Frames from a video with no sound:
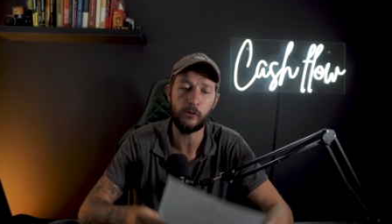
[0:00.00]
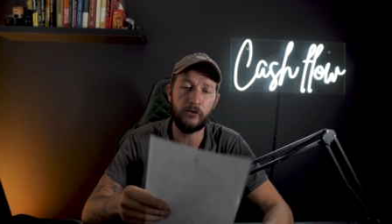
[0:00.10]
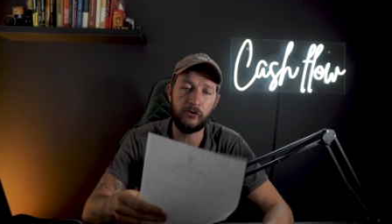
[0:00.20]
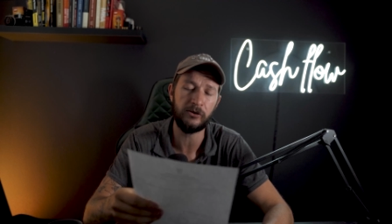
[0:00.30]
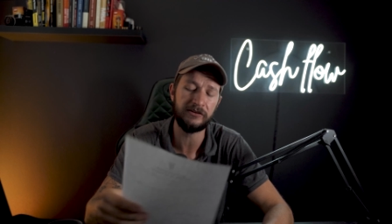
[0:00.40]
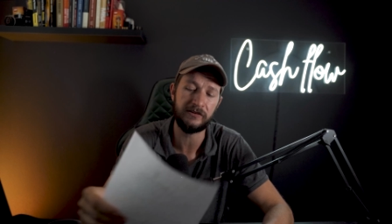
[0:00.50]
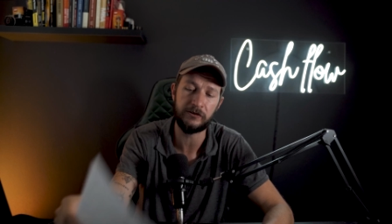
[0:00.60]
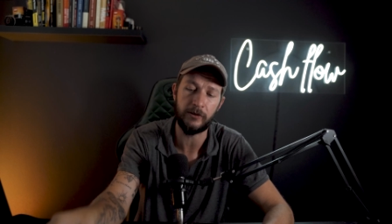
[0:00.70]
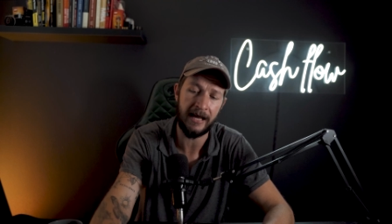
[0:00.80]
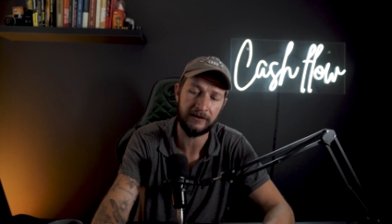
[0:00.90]
authority
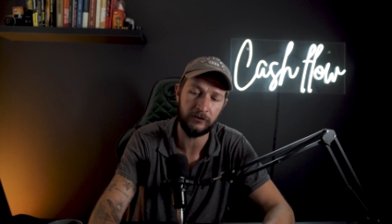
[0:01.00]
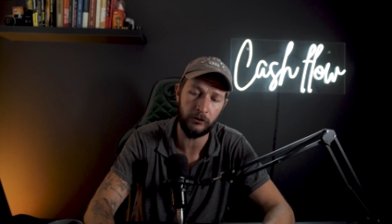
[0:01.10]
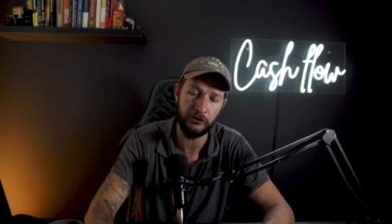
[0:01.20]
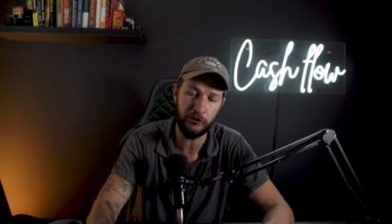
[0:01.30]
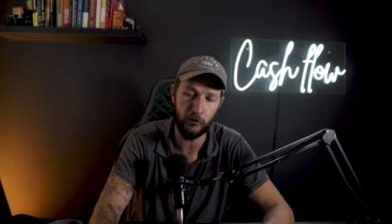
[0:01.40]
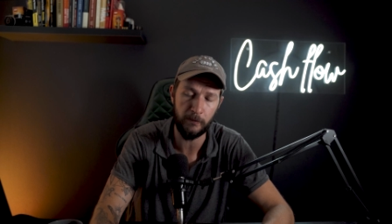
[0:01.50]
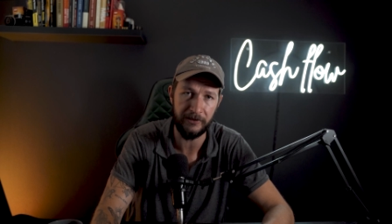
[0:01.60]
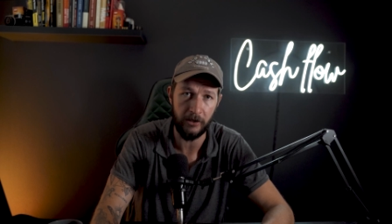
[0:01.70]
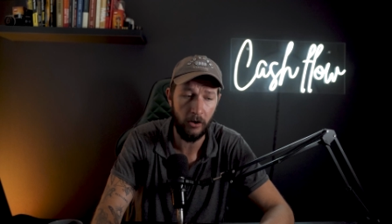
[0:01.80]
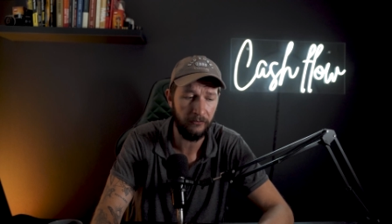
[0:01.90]
to act on your
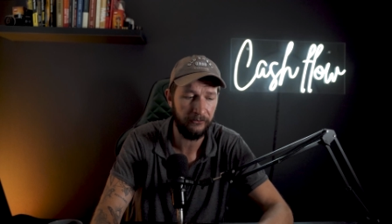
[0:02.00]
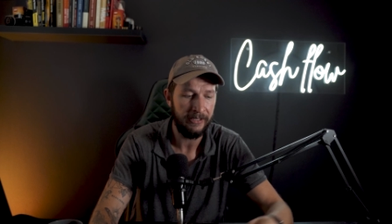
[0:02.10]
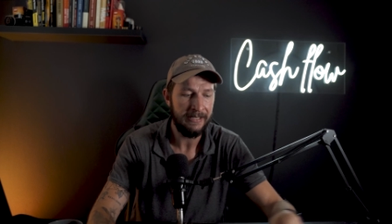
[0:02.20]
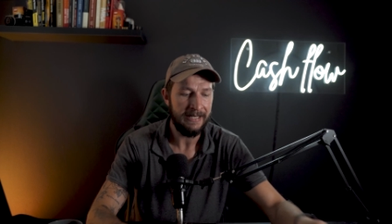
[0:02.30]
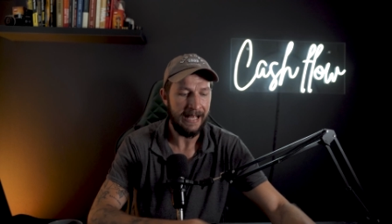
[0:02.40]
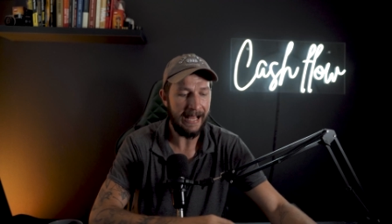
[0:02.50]
behalf,